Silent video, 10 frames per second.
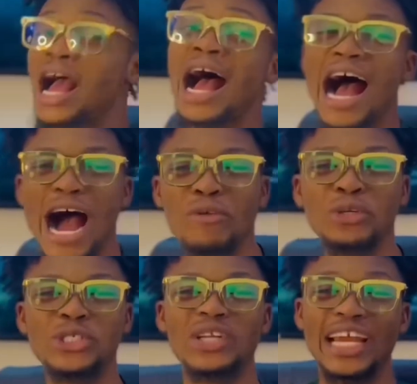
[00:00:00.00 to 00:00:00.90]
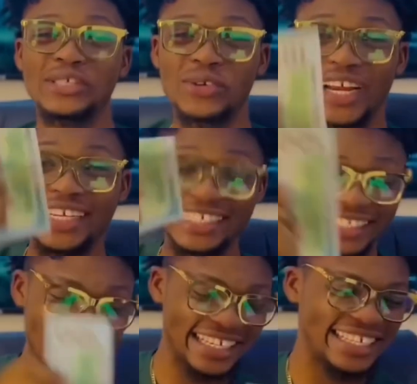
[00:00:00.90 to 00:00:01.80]
How would you like to earn
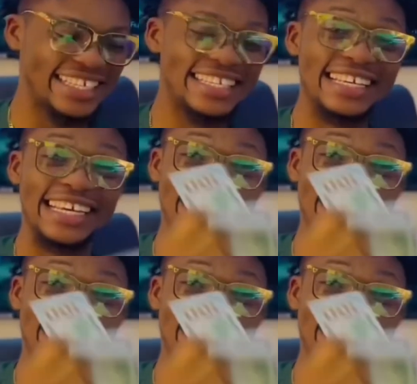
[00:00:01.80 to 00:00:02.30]
in this,